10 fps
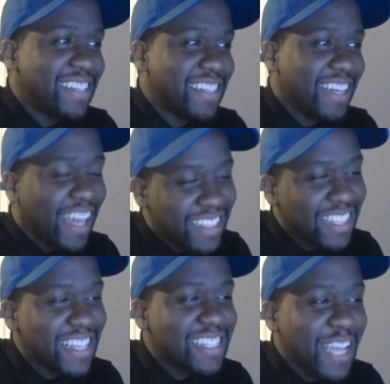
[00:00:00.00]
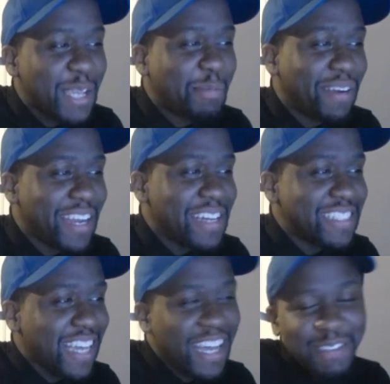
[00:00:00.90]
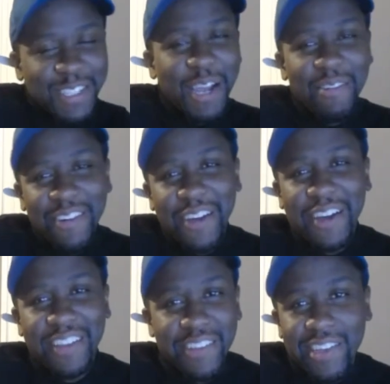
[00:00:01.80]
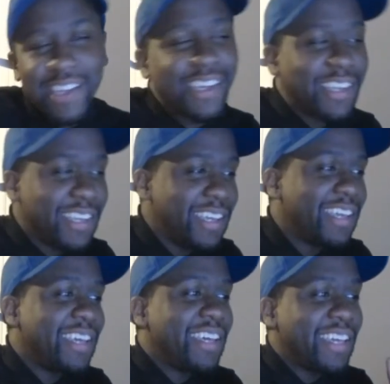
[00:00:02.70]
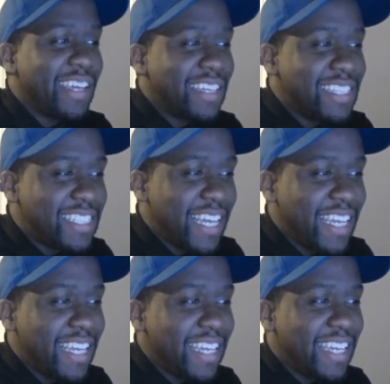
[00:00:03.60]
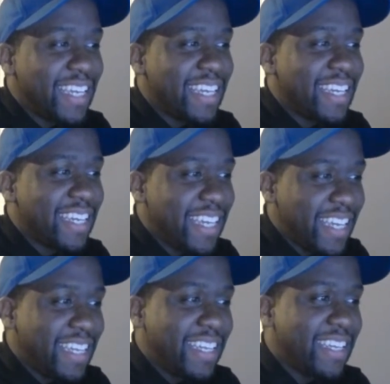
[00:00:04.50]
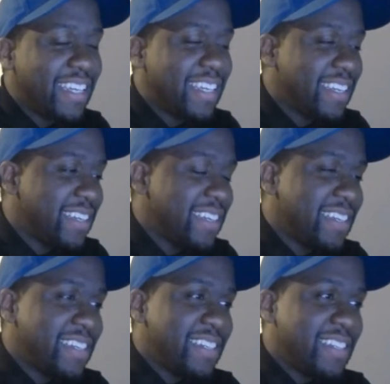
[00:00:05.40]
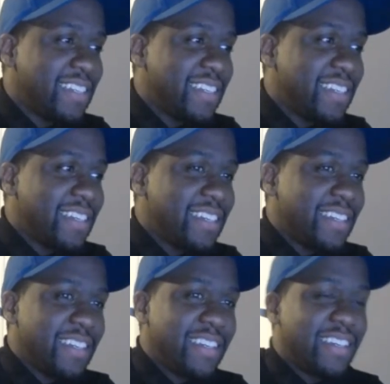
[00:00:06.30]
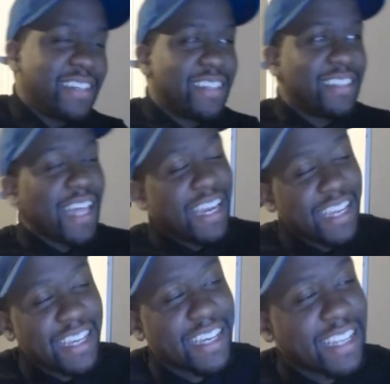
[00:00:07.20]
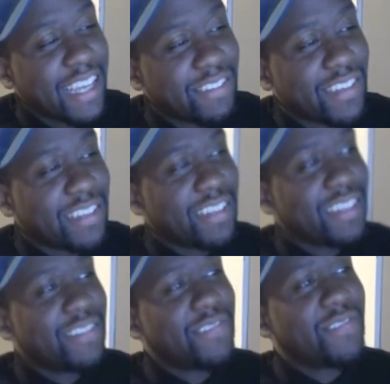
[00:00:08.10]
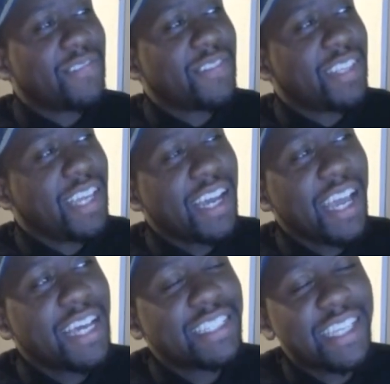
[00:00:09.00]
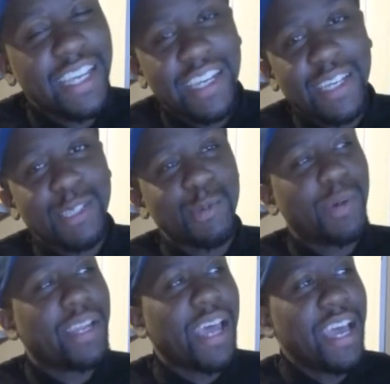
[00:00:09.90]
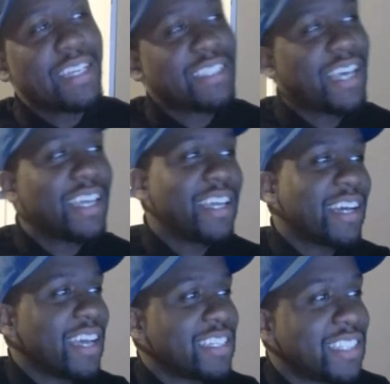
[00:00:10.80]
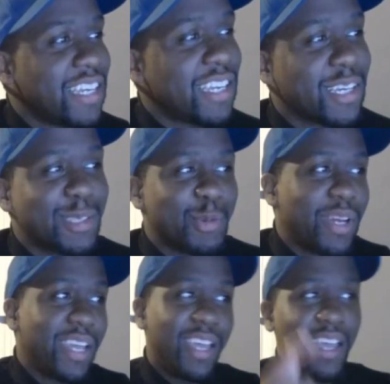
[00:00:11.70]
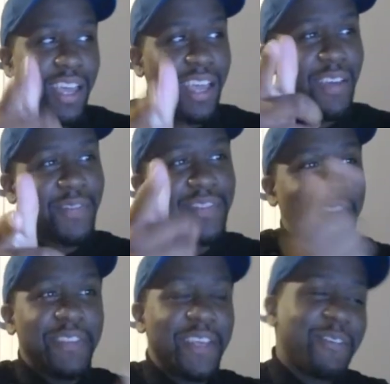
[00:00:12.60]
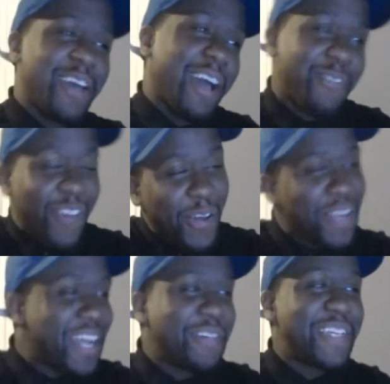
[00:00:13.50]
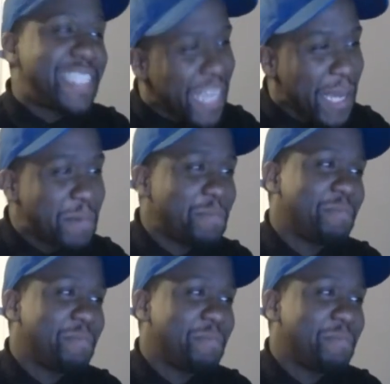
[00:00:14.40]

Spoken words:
I think that's how you pronounce it. Sorry for calling you Giggity. J Giddy. That nigga clever. Young SA niggas won it. Hashtag Young SA niggas won it. I found another gem.